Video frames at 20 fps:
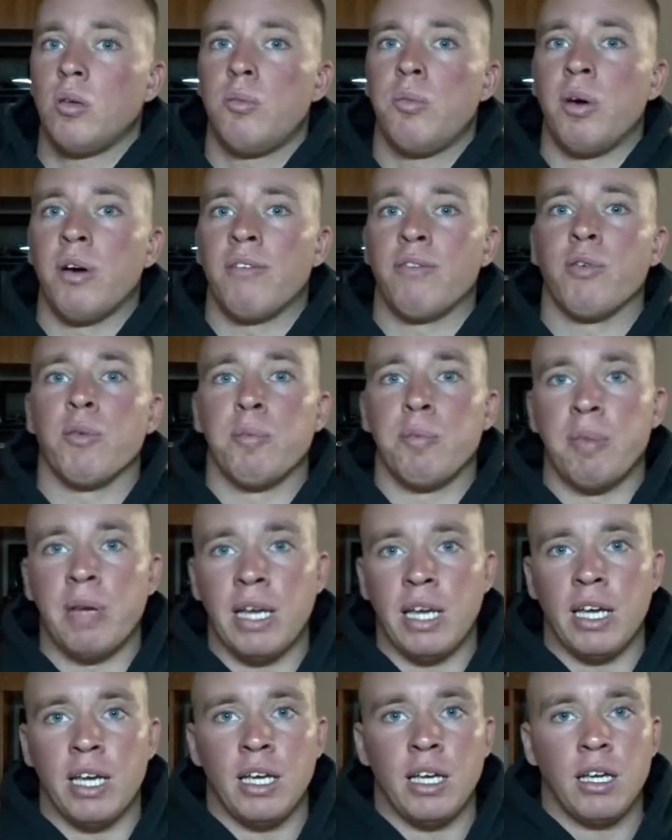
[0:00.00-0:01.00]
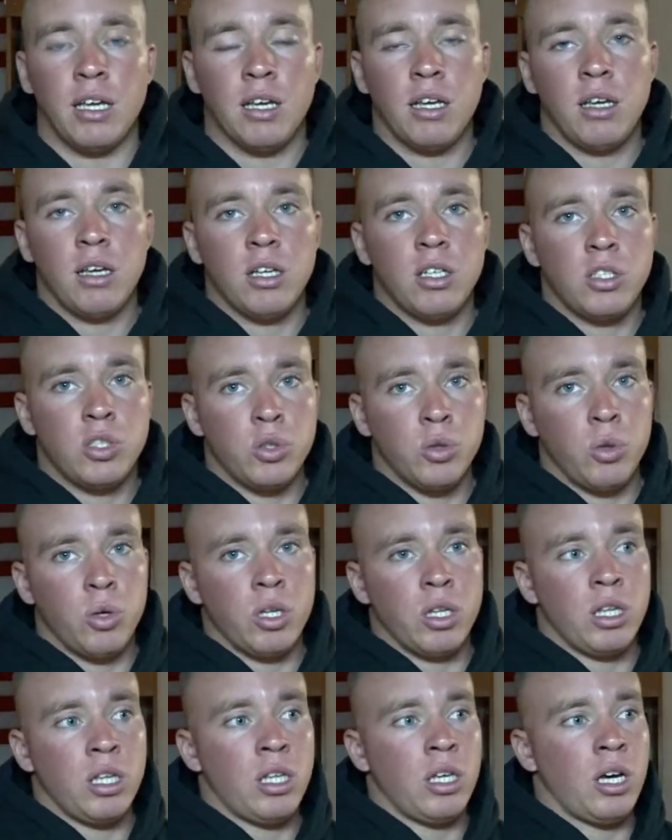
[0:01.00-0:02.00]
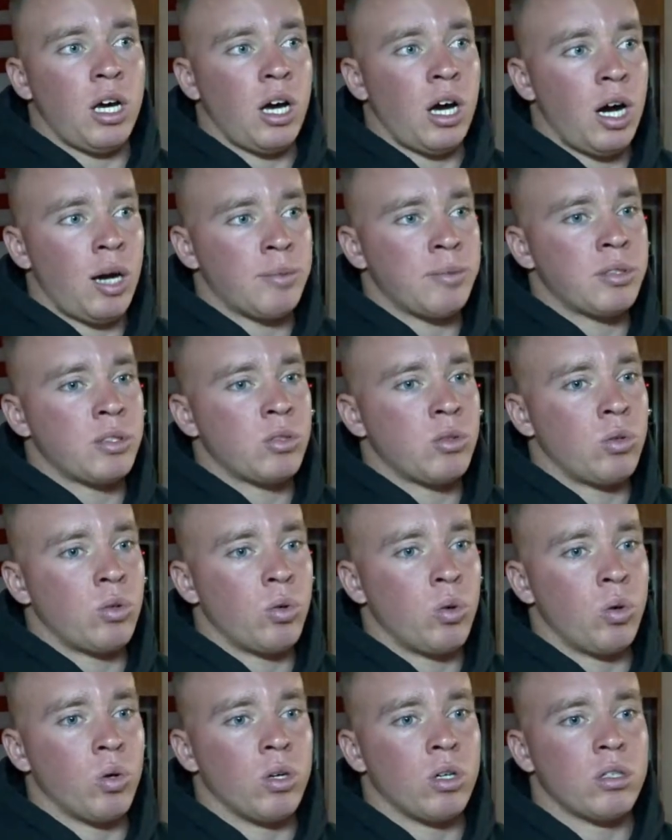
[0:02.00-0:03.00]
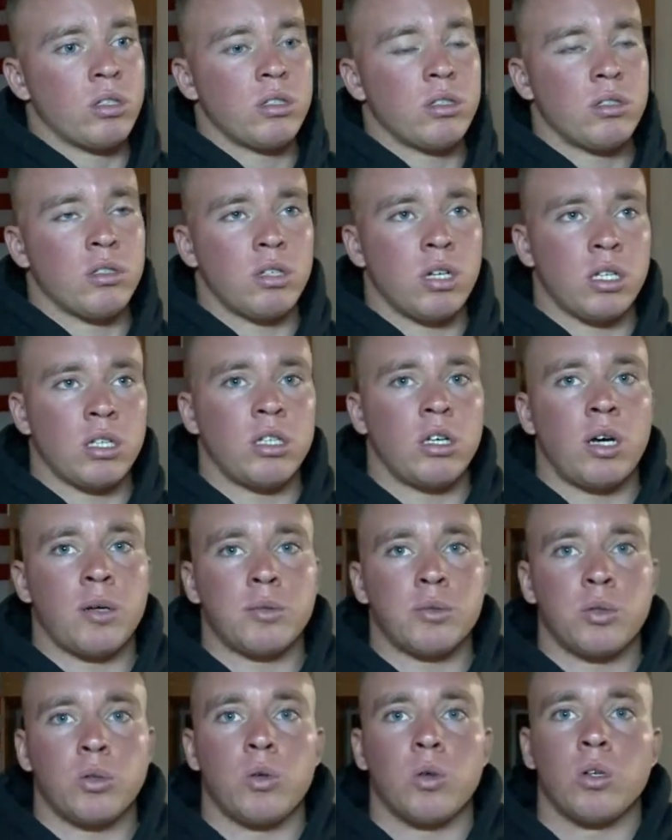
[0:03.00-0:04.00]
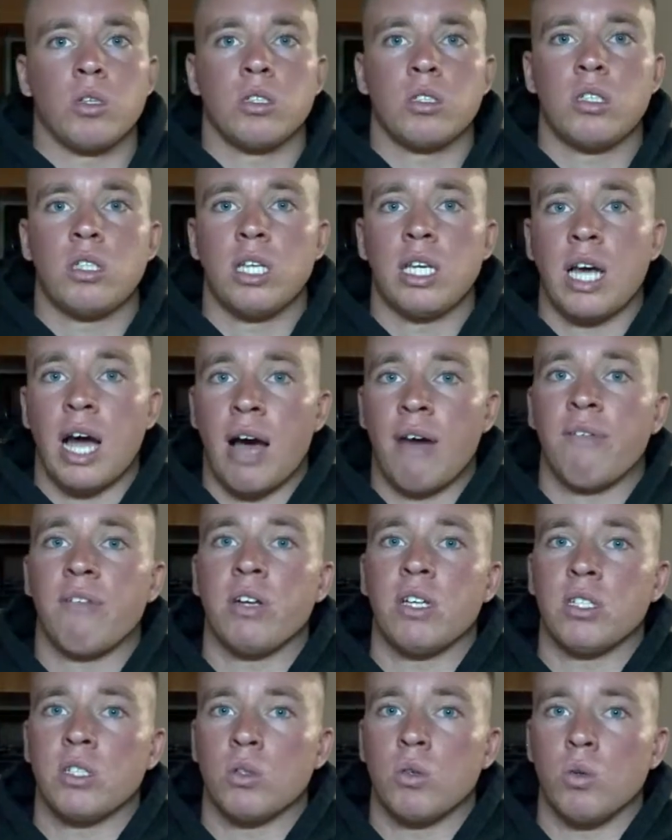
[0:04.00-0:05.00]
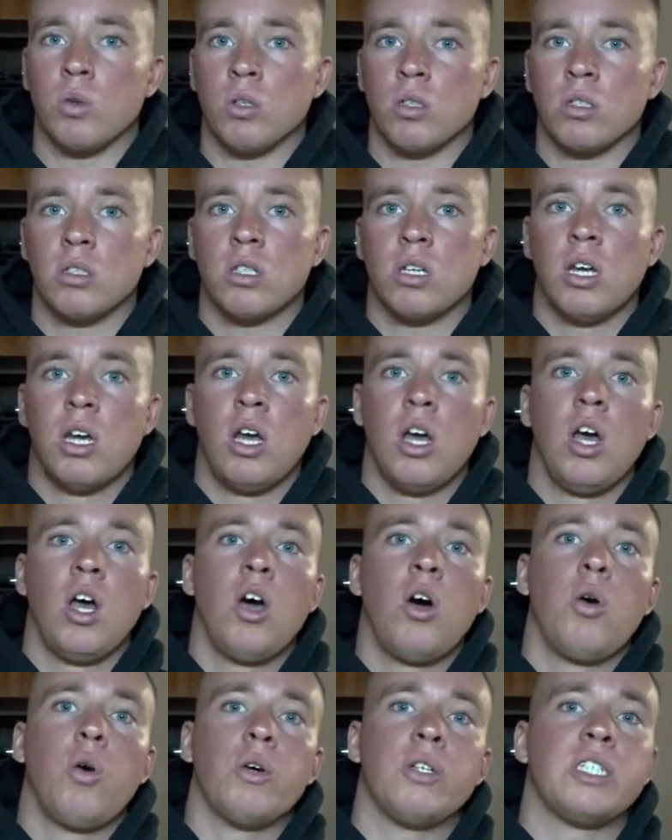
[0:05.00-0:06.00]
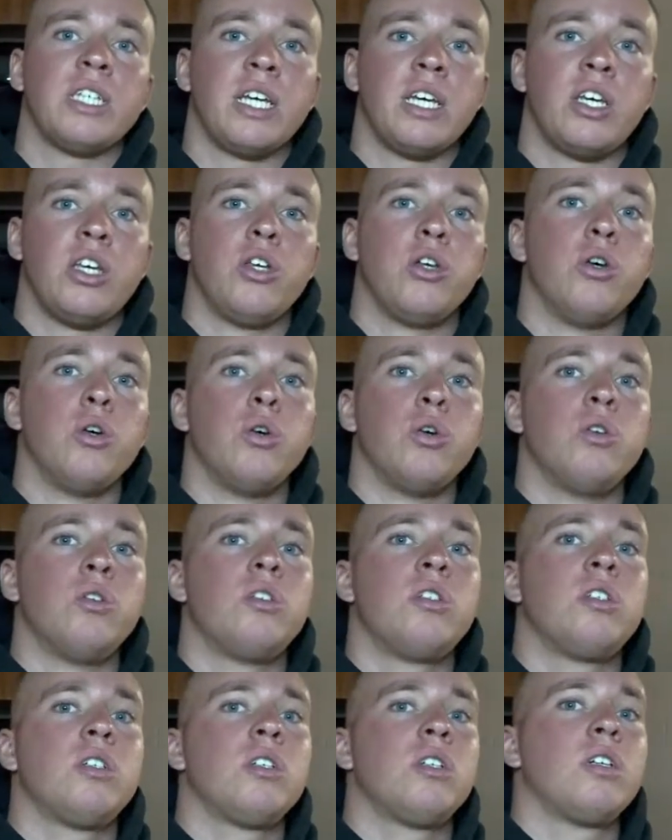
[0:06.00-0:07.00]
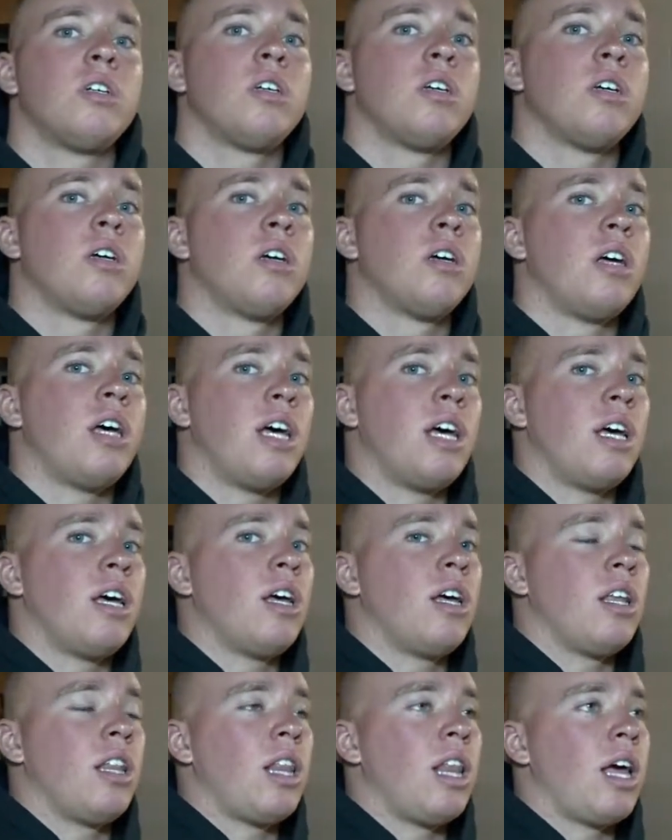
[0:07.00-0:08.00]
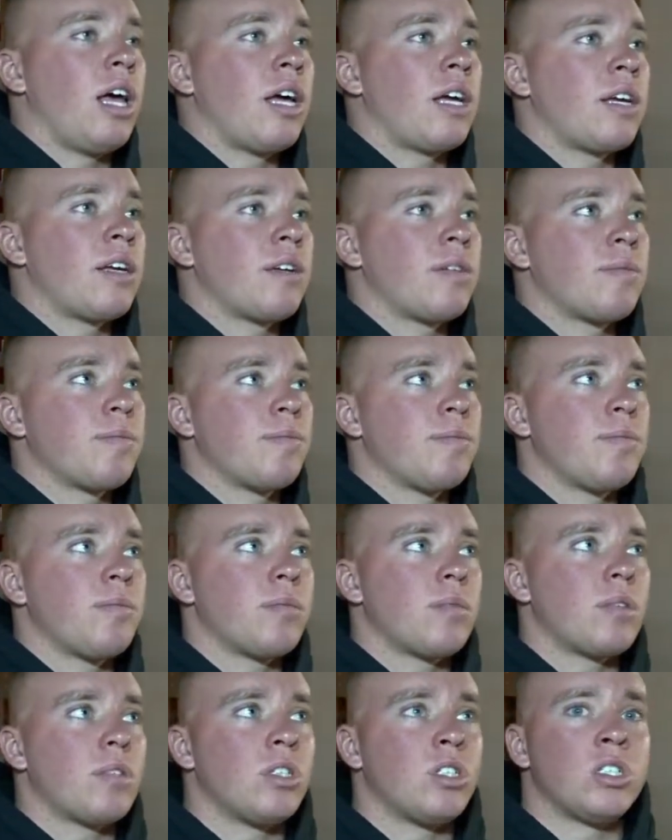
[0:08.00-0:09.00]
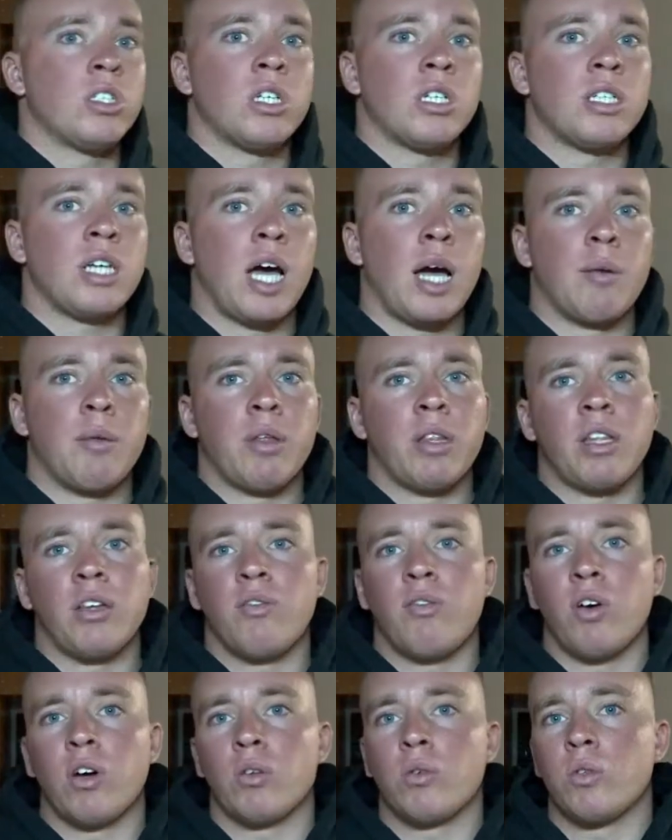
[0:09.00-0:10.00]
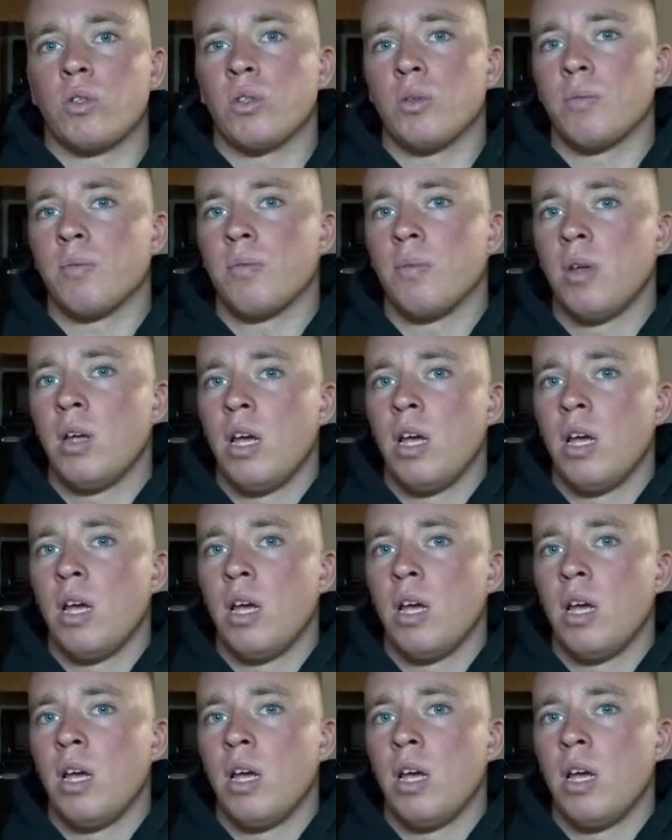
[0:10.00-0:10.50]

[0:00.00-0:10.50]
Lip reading: But for me, doing the obstacle course, or not the obstacle course, the confidence course was a huge, like, just a time that they fucked with you.